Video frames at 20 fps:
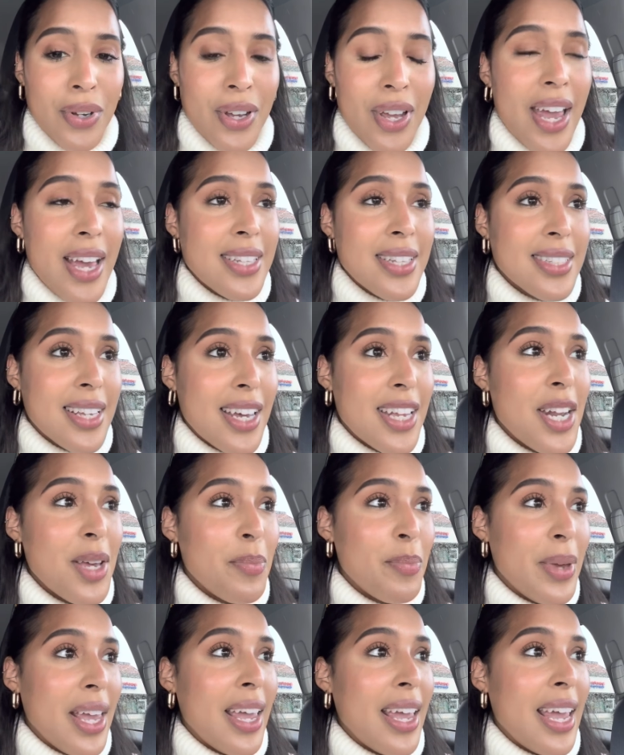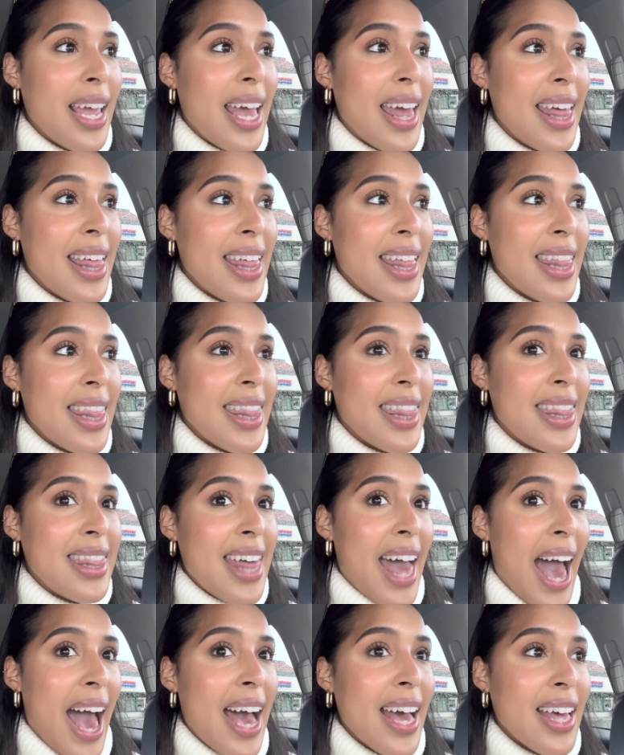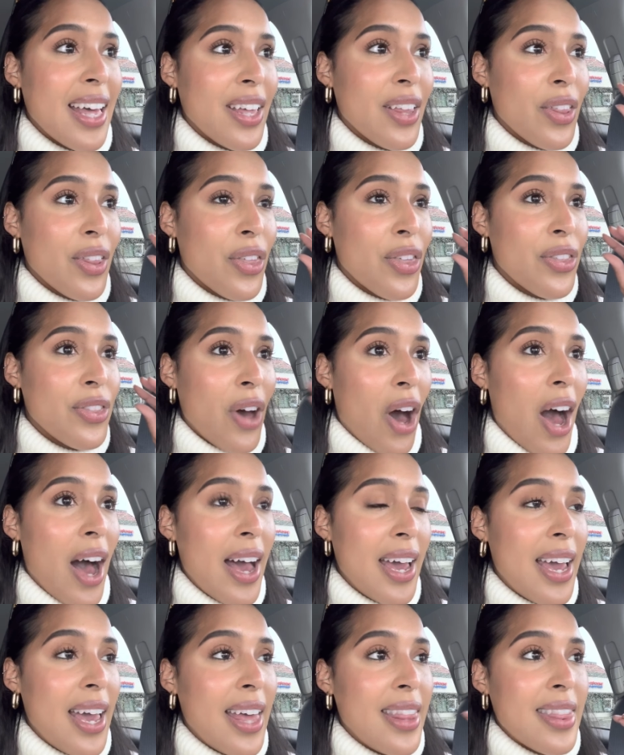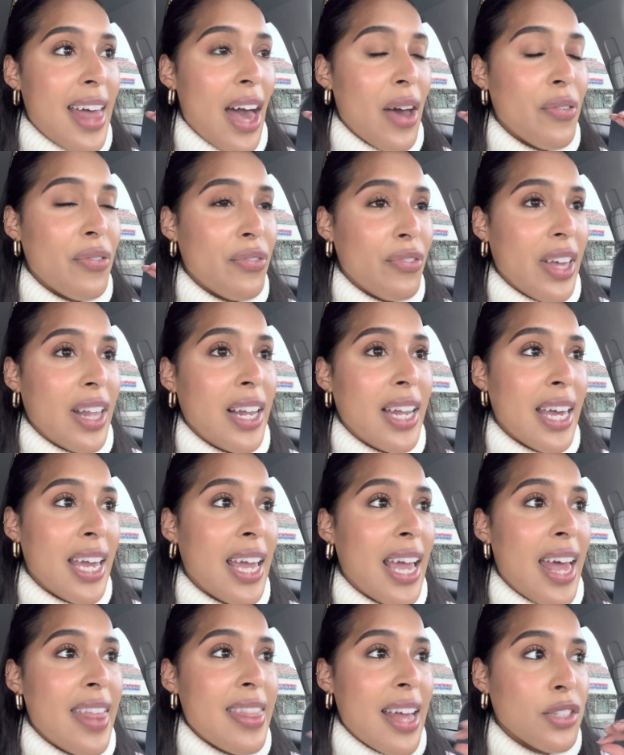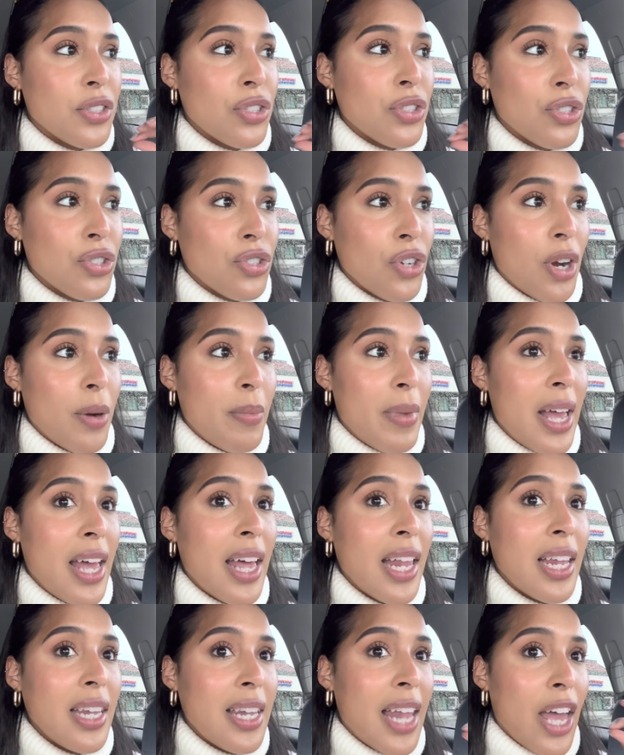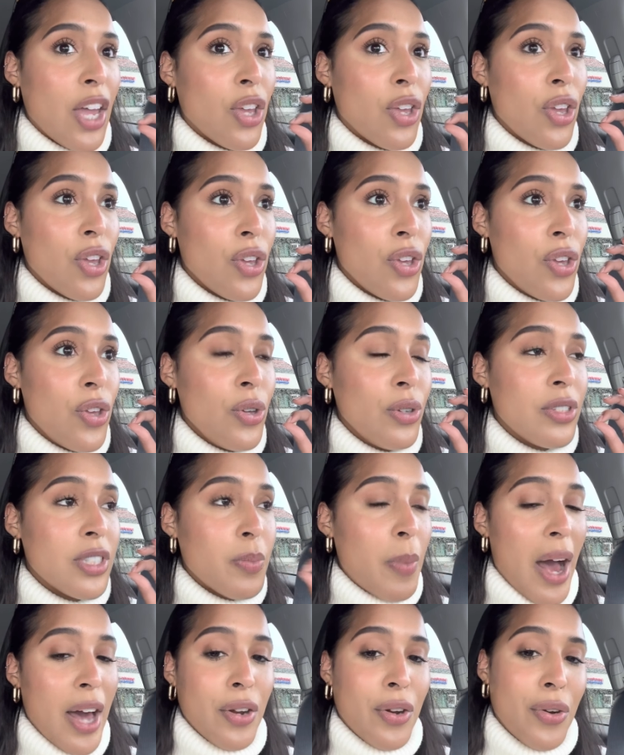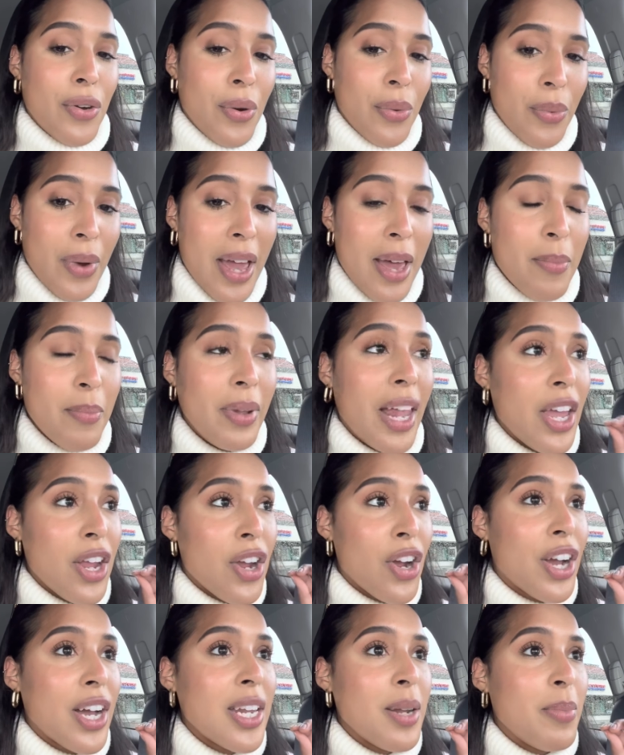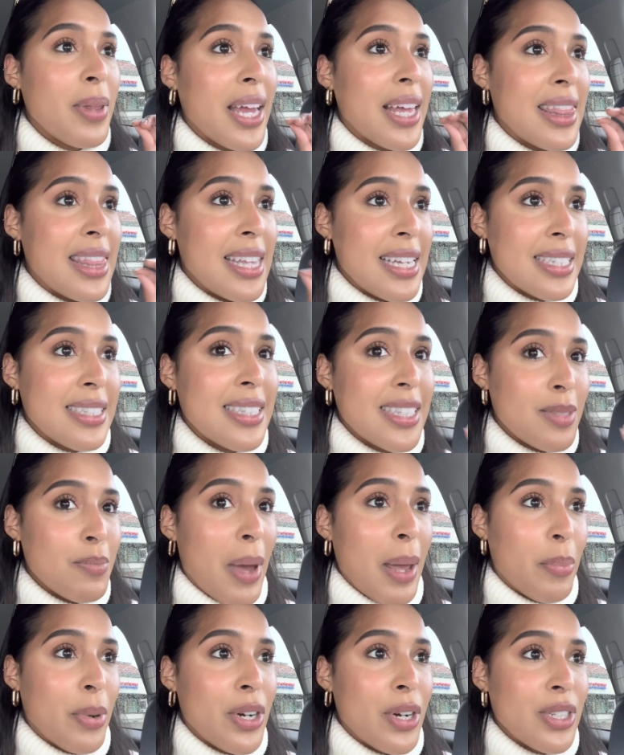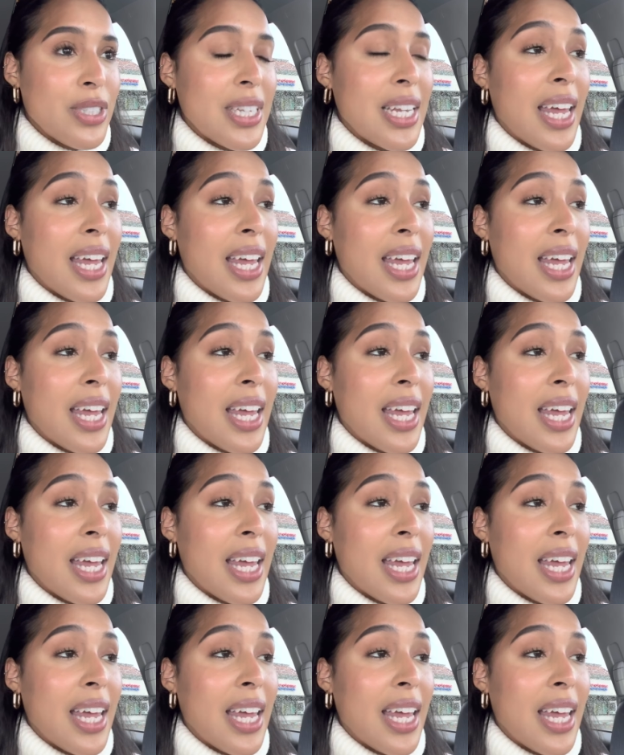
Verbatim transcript: It's gonna be that thought and that feeling and that discernment like you spotted your rib. Like you're gonna be like, this is my person.